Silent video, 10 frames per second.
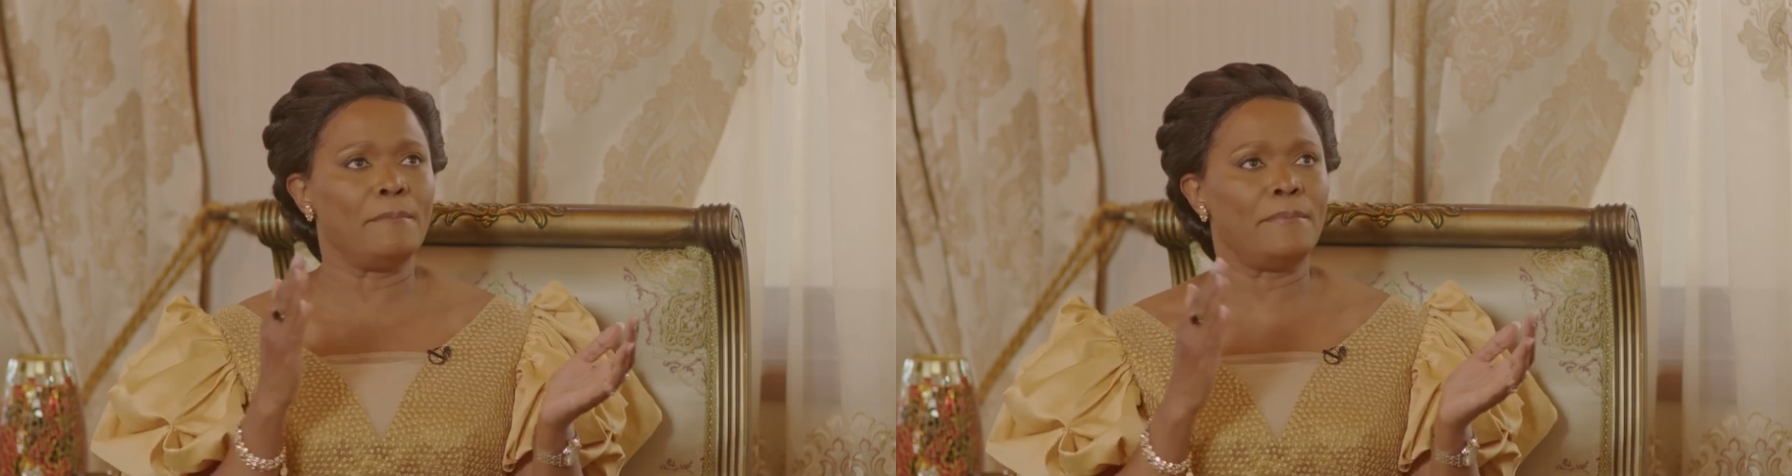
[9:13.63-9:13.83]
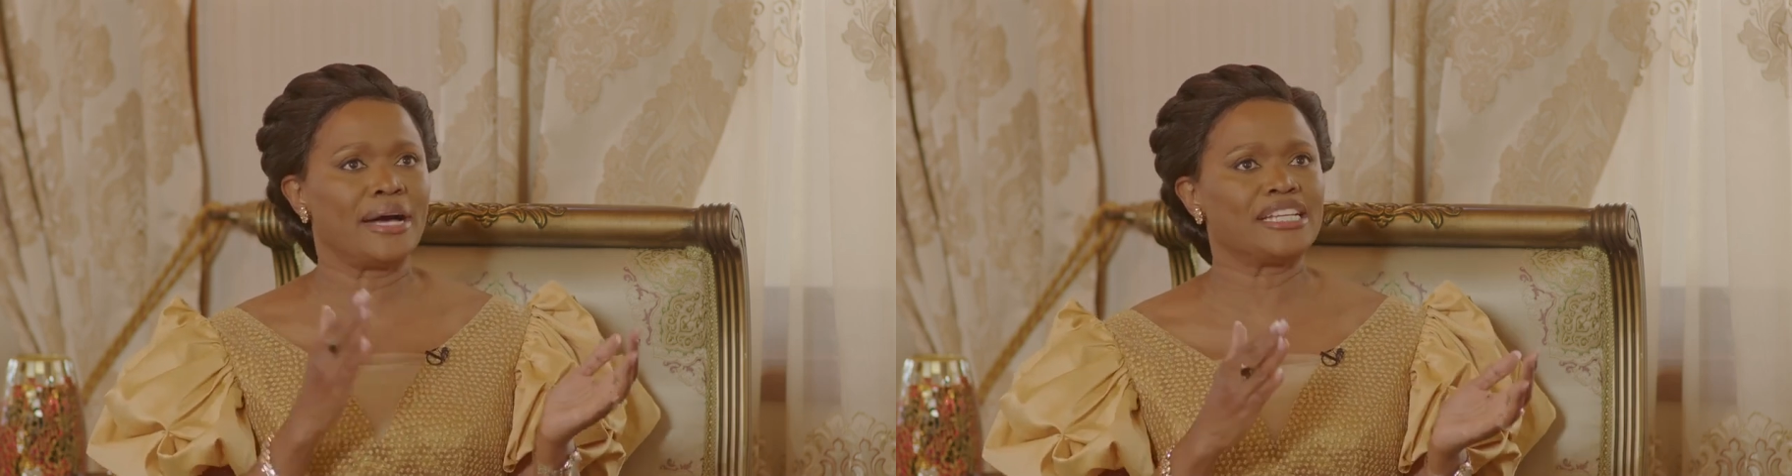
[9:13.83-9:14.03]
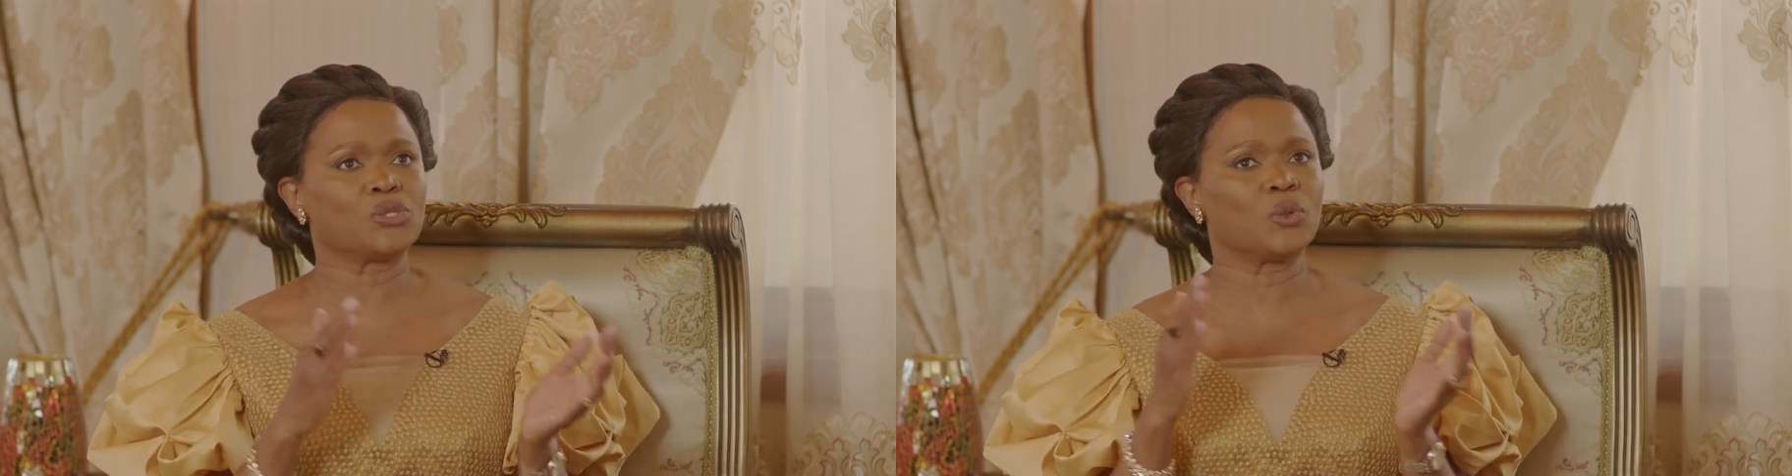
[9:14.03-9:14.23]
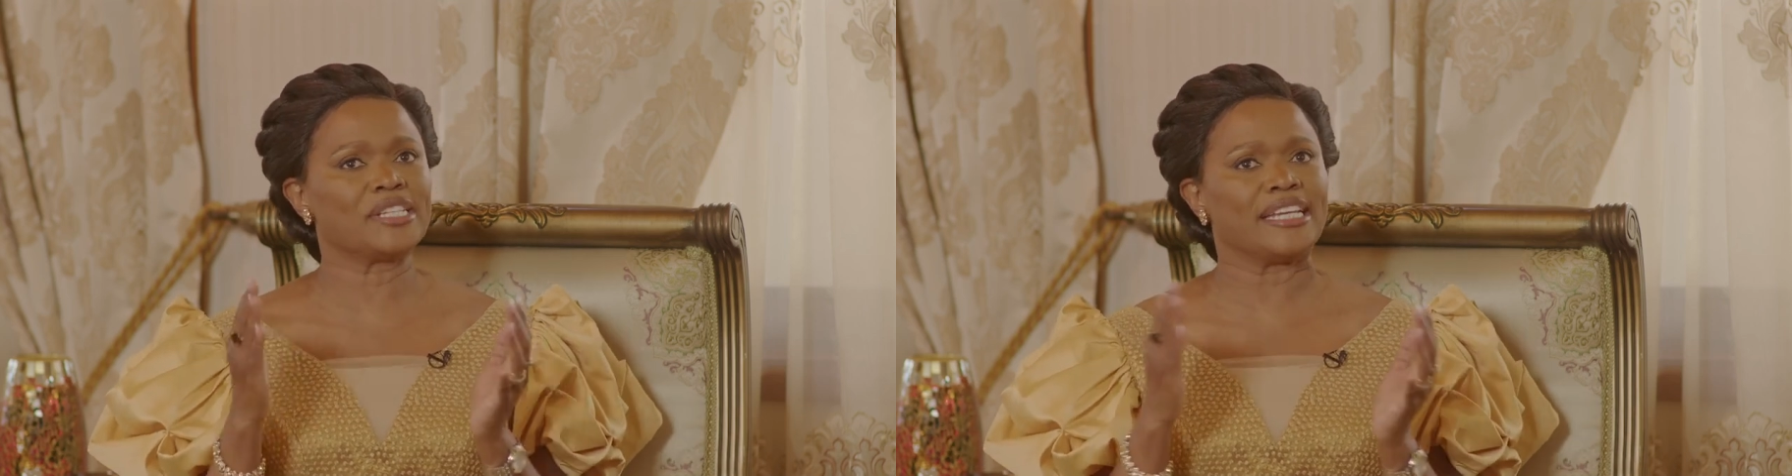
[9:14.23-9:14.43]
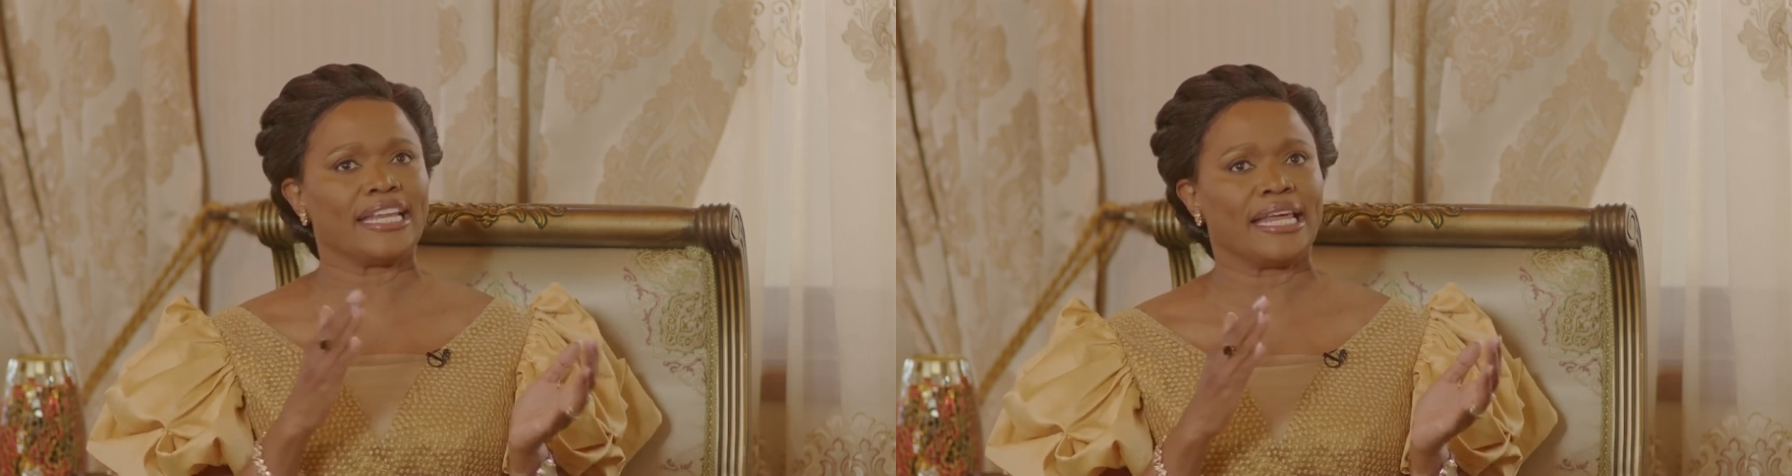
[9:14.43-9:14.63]
But it
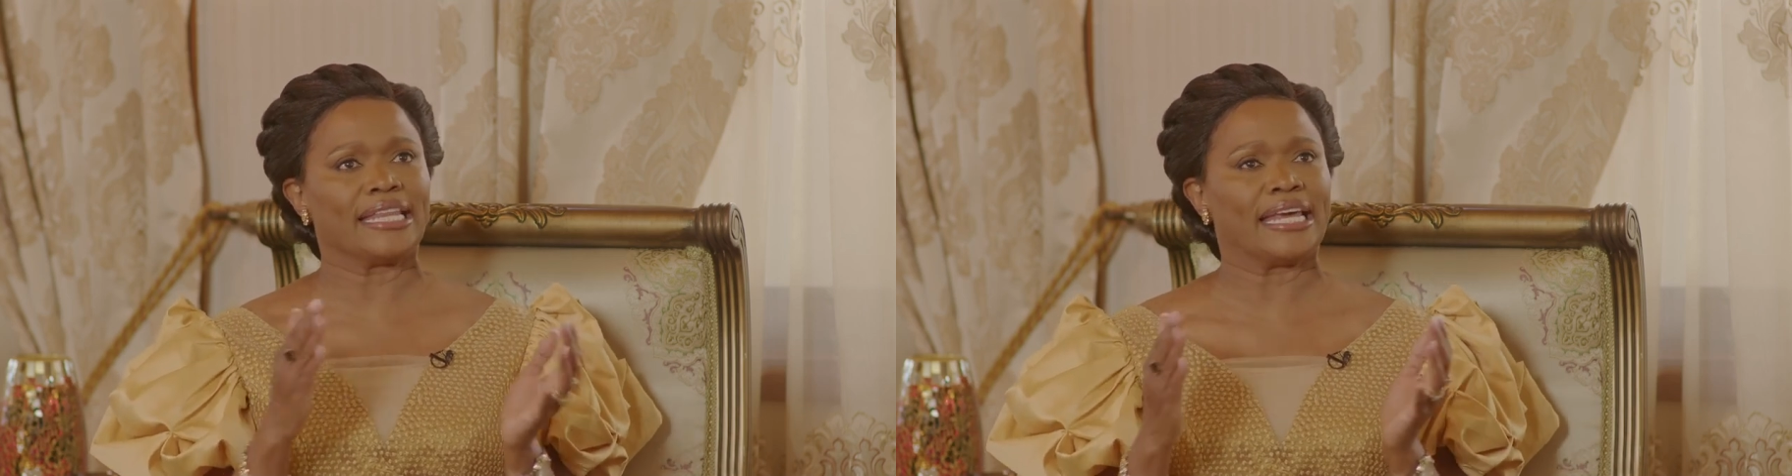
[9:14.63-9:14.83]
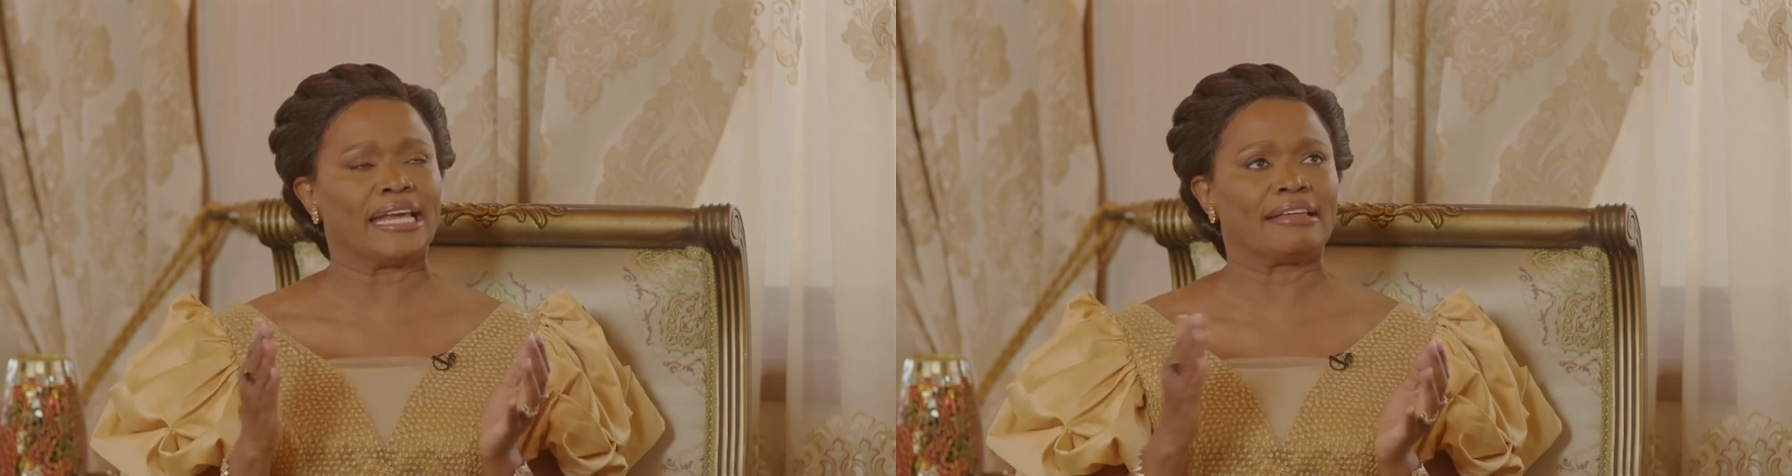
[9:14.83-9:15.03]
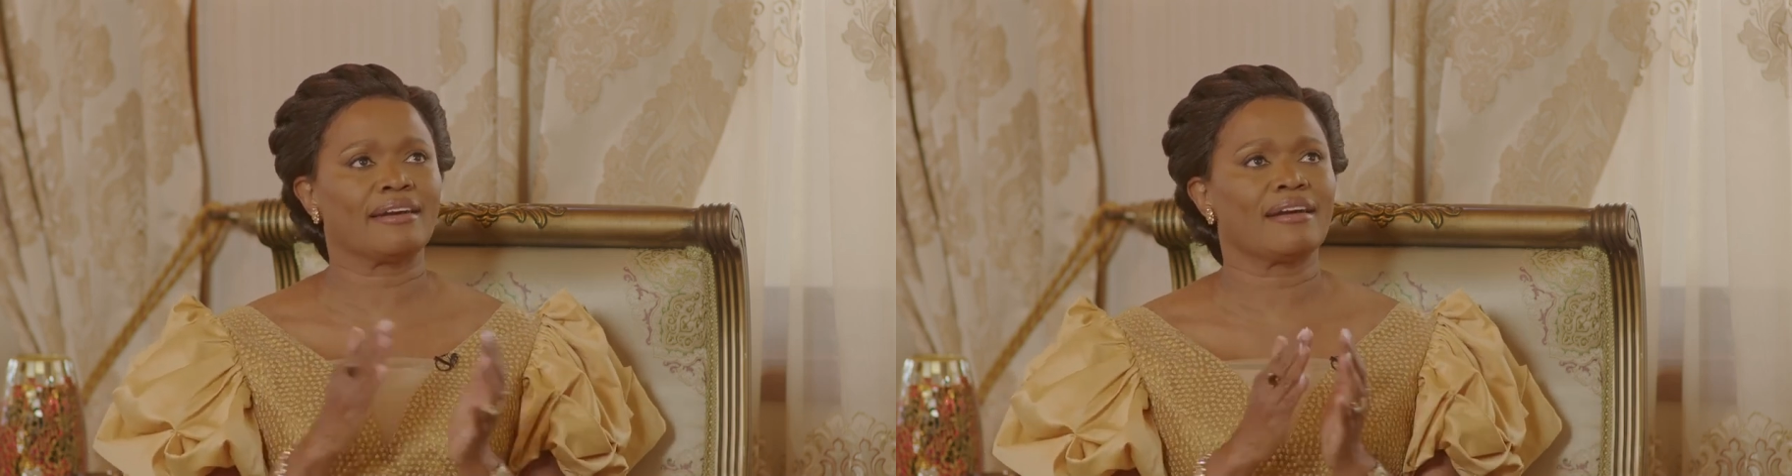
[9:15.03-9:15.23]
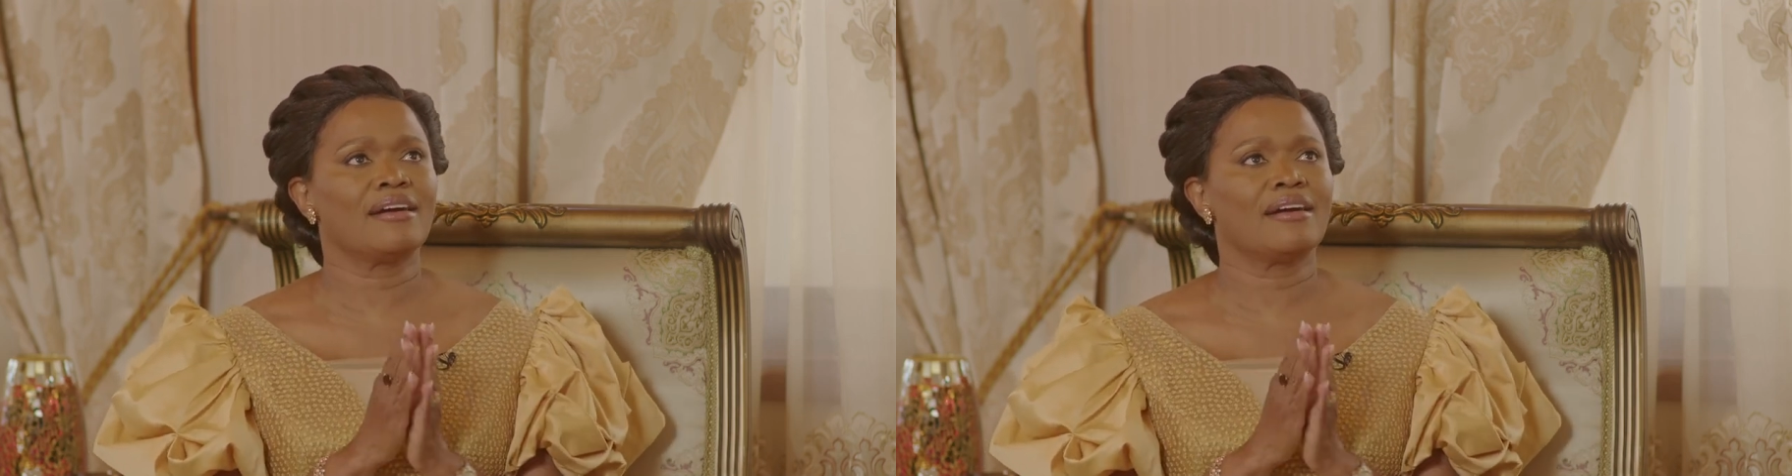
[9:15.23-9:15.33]
wasn't anything